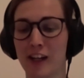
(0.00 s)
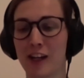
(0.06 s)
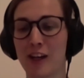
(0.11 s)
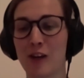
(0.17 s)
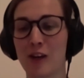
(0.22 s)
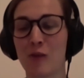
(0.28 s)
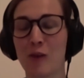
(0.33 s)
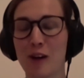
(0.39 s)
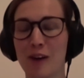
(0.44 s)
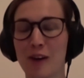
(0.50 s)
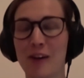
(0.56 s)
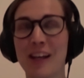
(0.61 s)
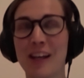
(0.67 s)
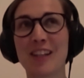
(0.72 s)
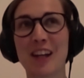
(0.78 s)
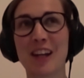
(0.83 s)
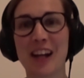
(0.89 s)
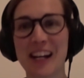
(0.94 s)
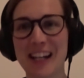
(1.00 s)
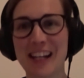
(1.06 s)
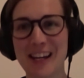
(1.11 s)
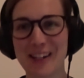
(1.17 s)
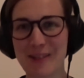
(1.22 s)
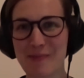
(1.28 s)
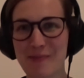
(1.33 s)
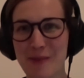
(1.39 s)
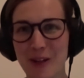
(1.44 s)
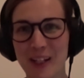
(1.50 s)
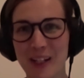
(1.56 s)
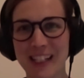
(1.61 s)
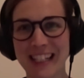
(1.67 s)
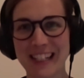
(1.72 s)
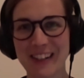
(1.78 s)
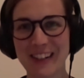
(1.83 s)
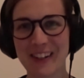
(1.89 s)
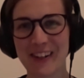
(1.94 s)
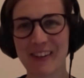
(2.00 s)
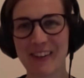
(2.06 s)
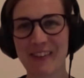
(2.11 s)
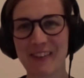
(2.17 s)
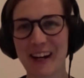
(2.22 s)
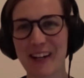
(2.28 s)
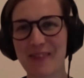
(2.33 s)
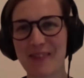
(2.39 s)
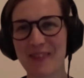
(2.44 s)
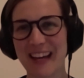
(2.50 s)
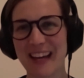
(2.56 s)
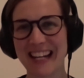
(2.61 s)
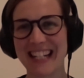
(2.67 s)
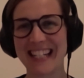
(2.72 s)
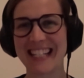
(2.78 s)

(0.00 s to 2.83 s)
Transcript: Well, is there any other book that you could recommend?